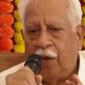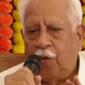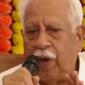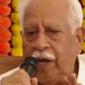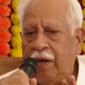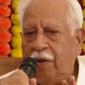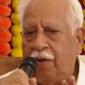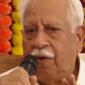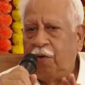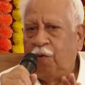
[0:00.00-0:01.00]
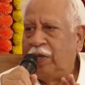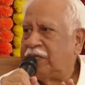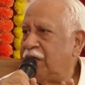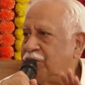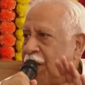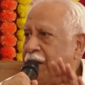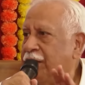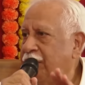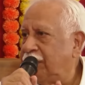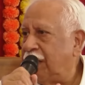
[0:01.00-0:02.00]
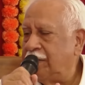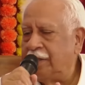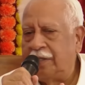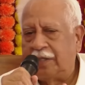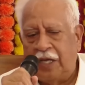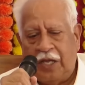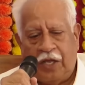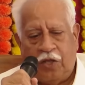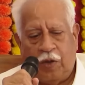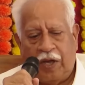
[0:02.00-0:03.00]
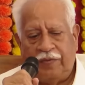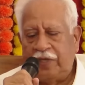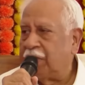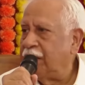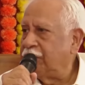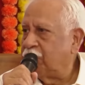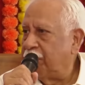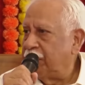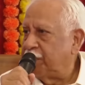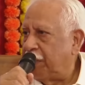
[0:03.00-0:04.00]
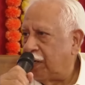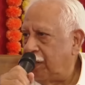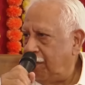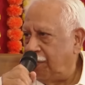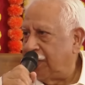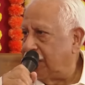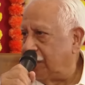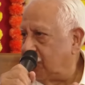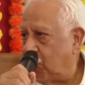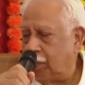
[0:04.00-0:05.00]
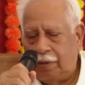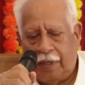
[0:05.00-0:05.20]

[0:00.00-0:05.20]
When we say Chinese intelligence, you have the Chinese Communist Party, which has its own